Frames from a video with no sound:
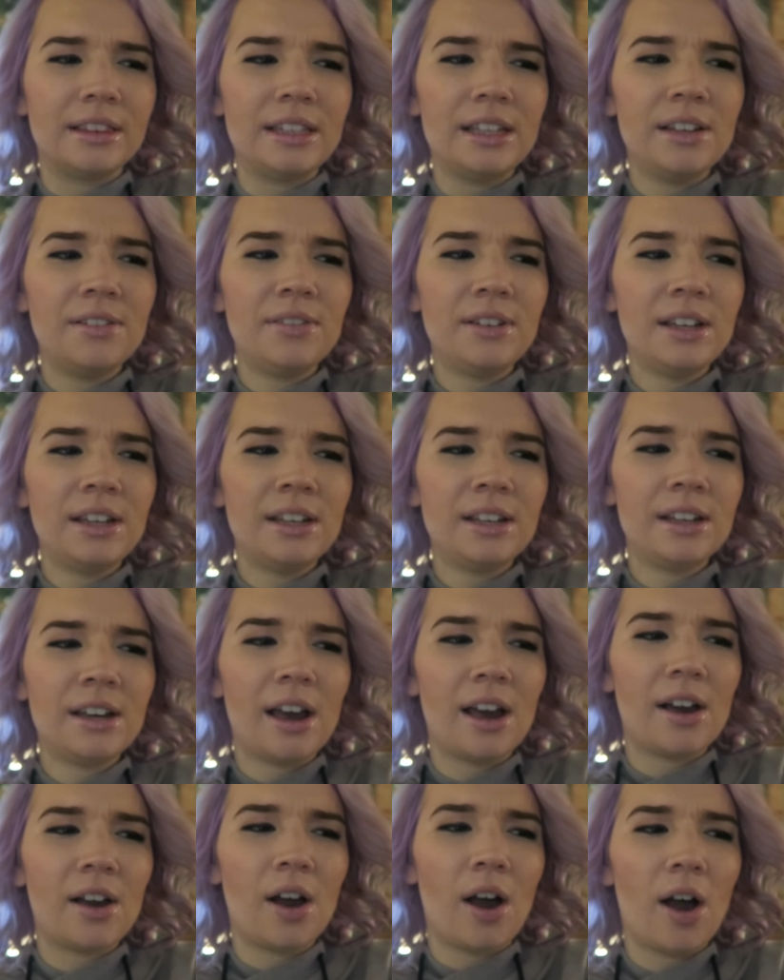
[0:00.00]
leaving
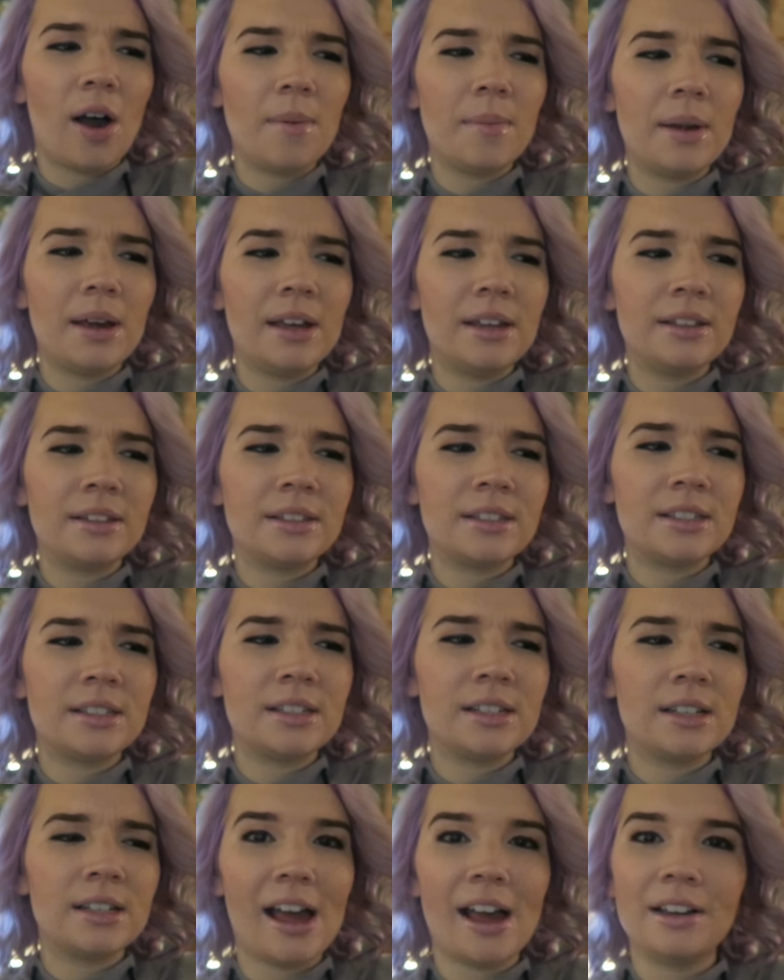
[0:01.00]
a comment
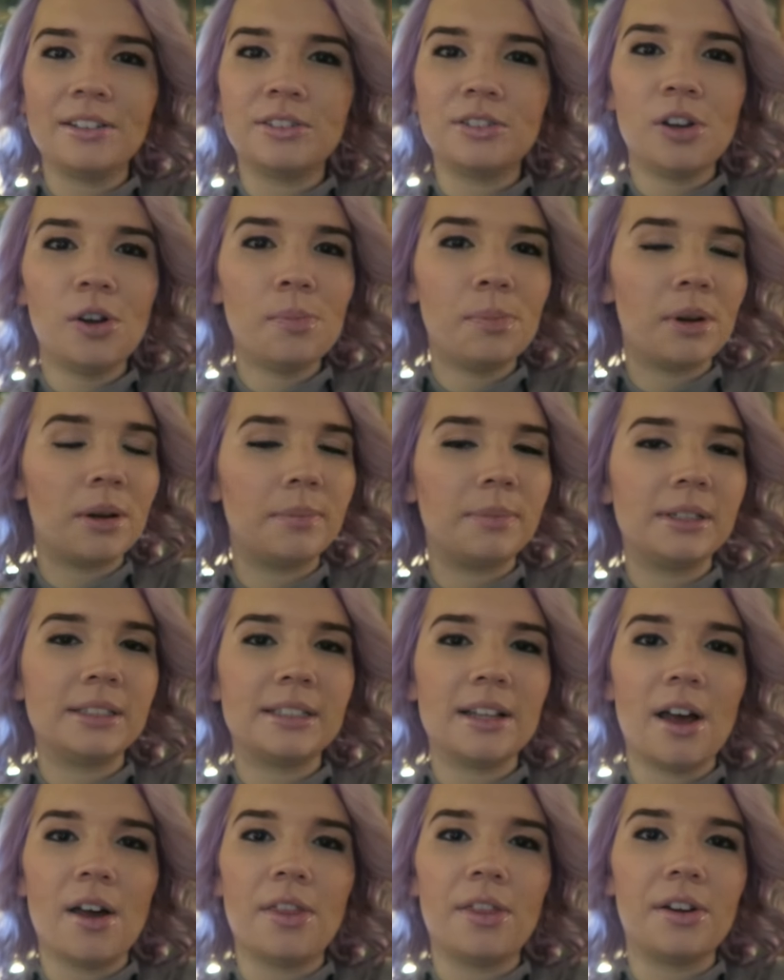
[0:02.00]
that has no
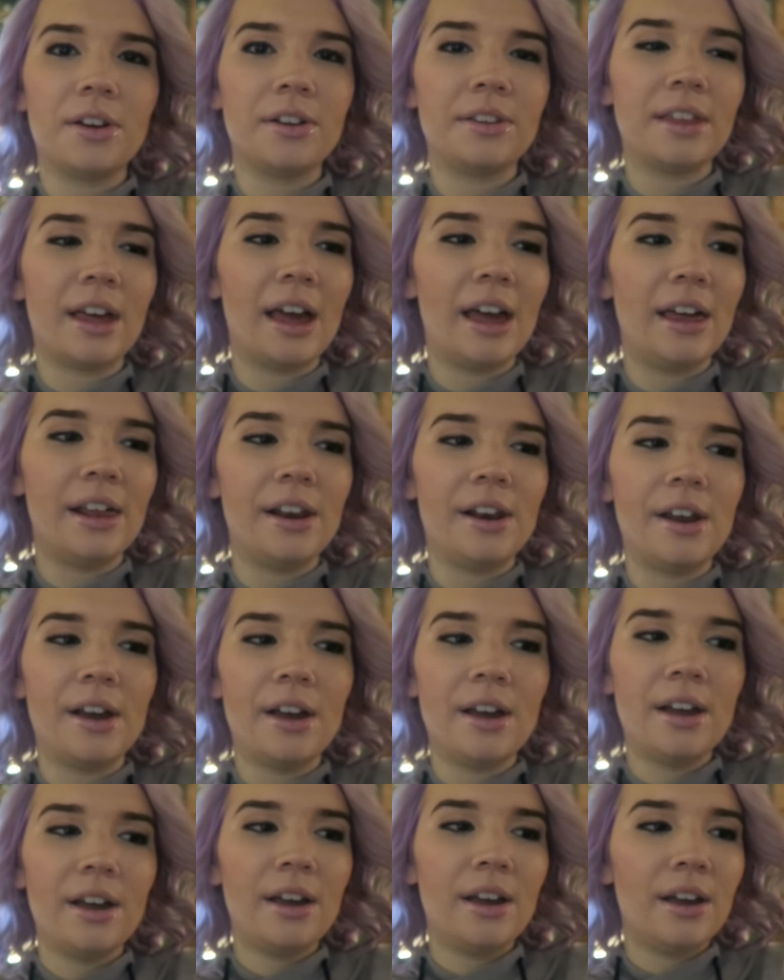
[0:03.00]
purpose other than
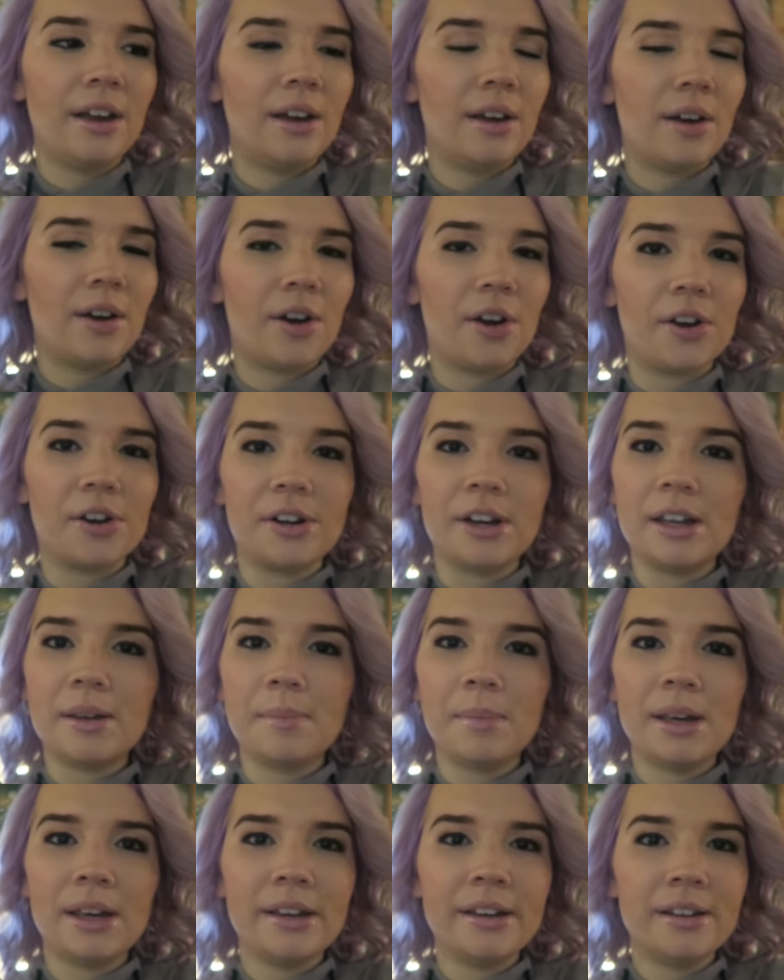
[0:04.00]

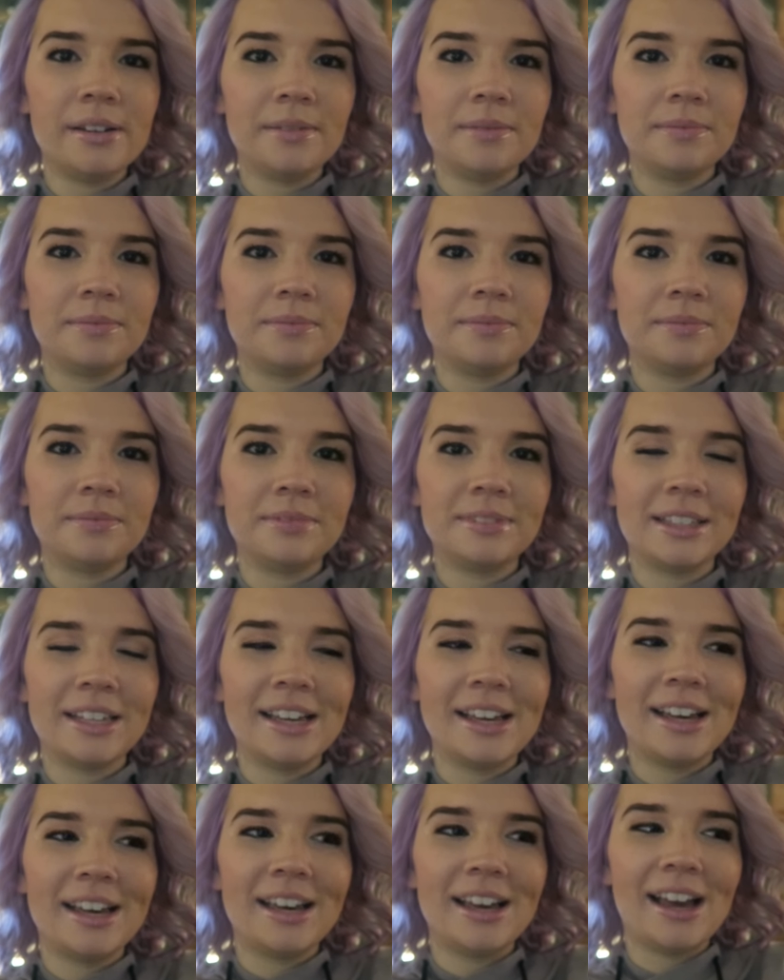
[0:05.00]
hurting me,
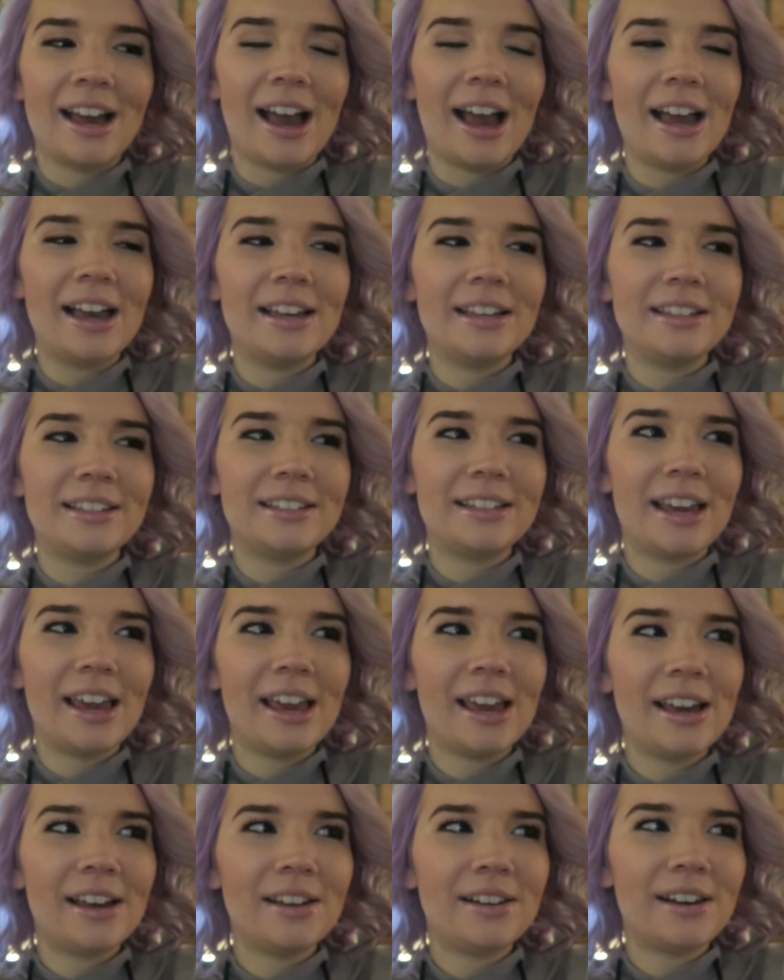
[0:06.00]
I
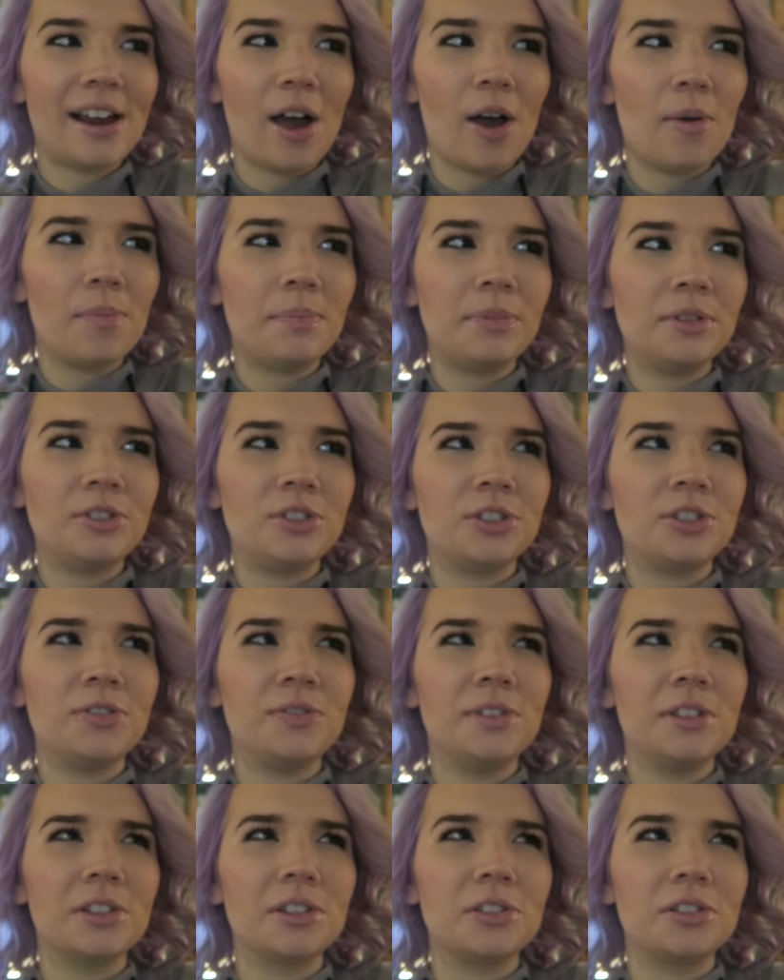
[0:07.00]
can't help but just
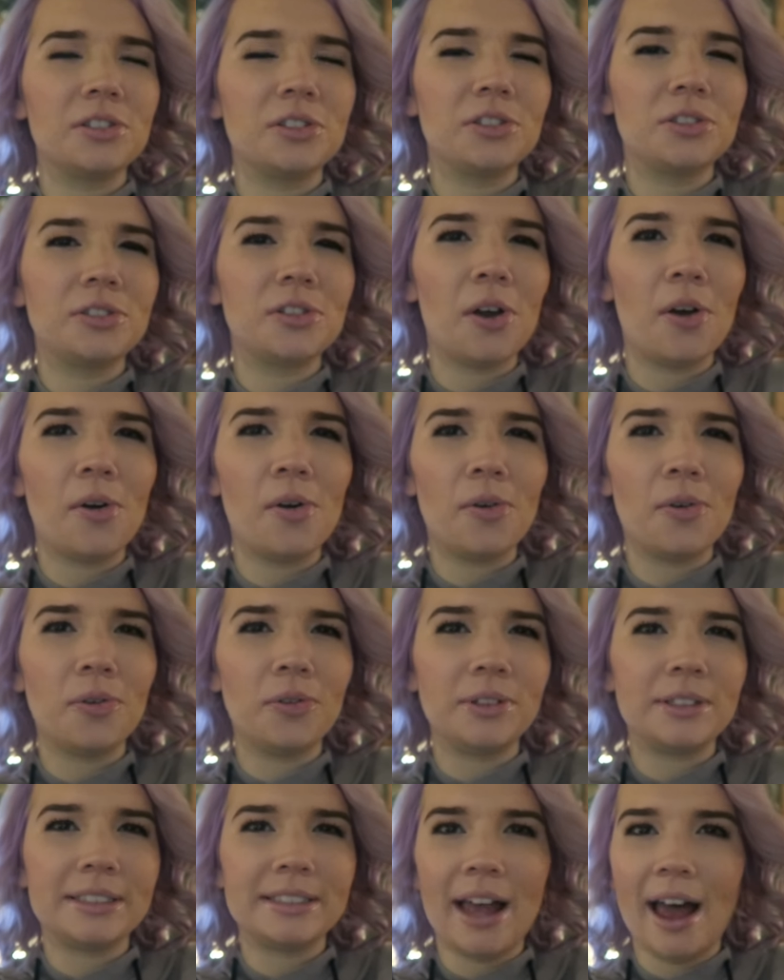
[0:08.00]
feel
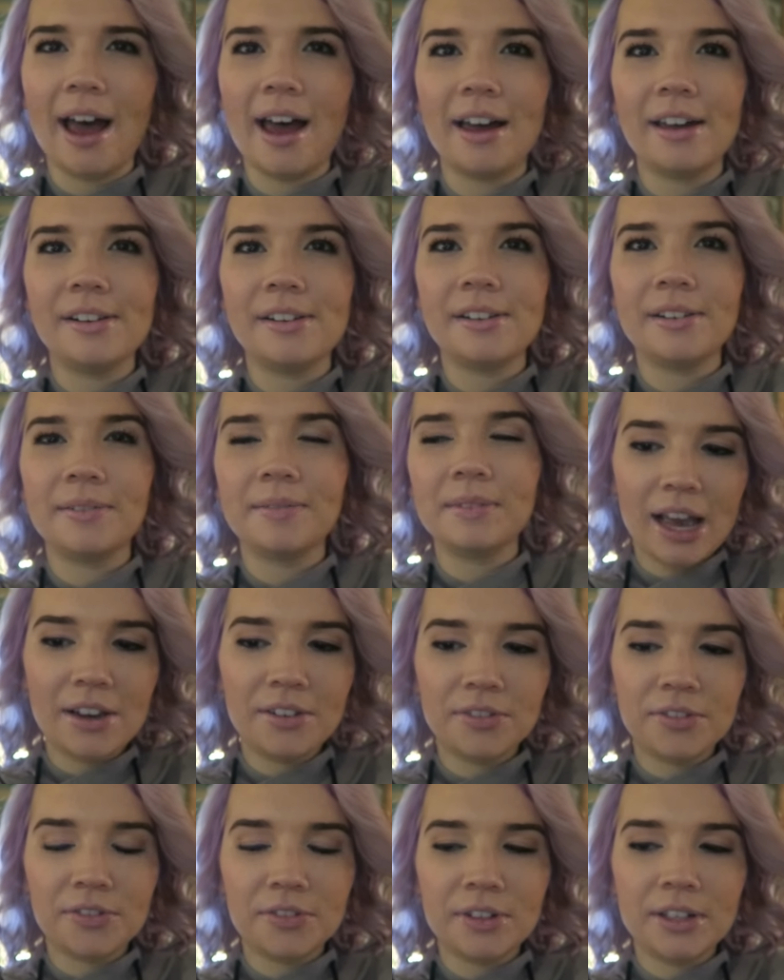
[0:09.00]
so sad. I
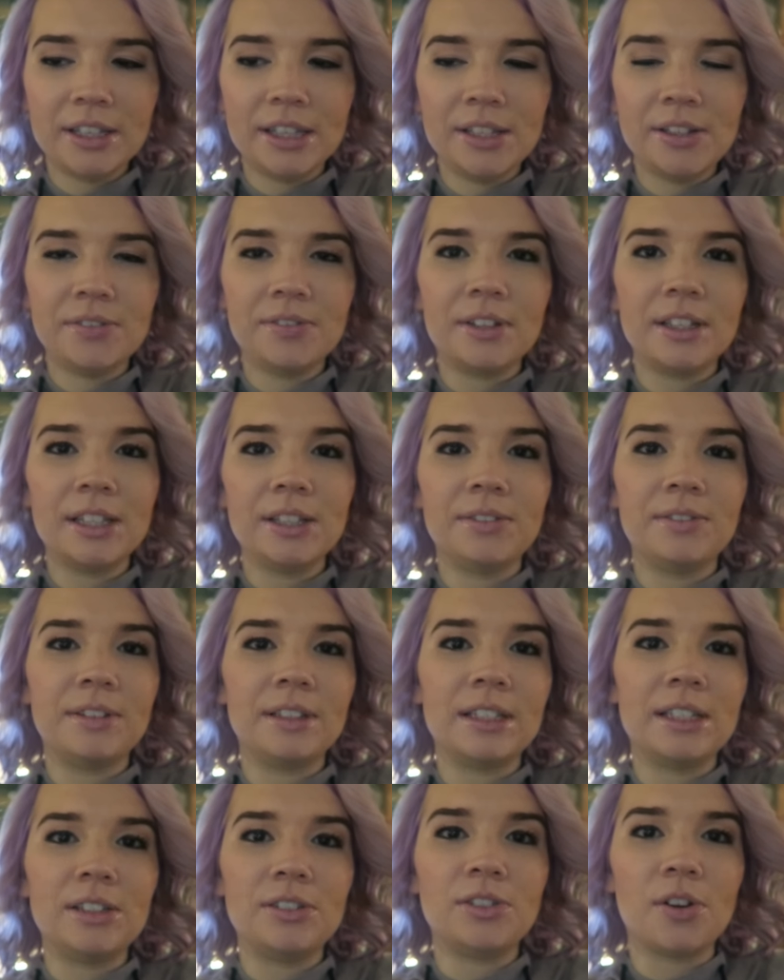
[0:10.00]
really, really,
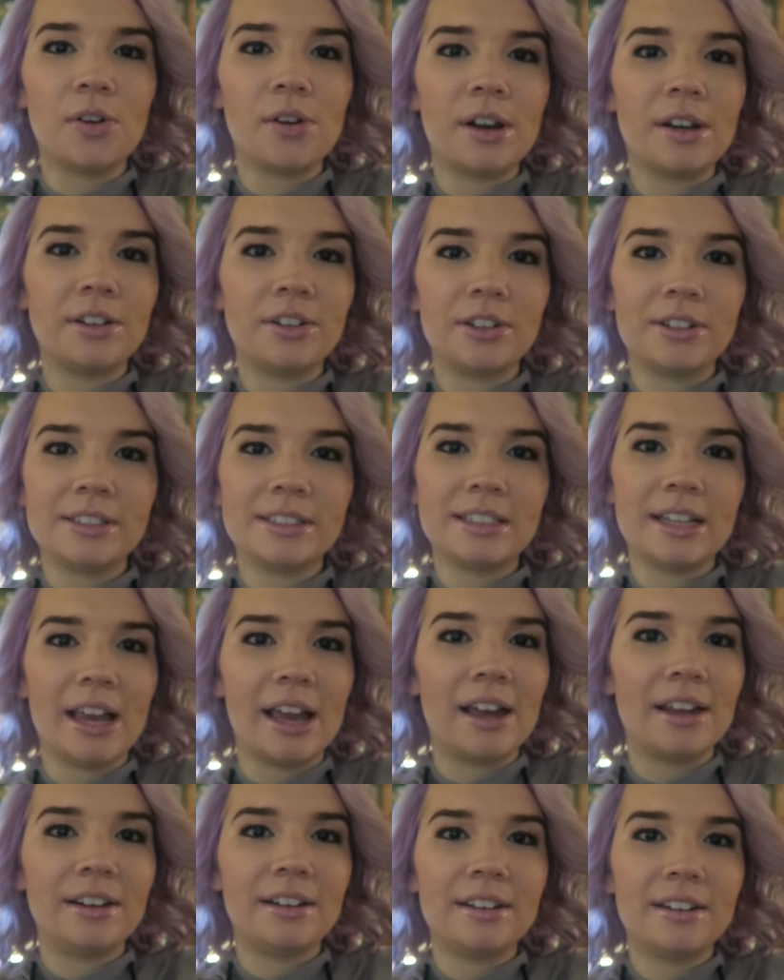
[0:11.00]
really don't
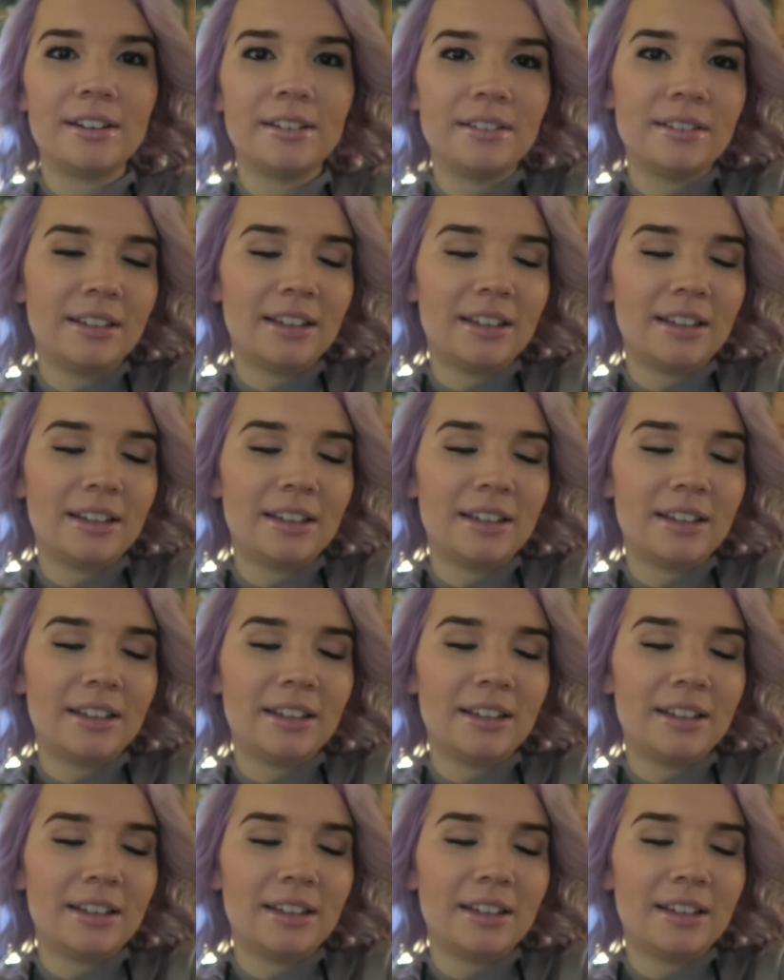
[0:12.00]
understand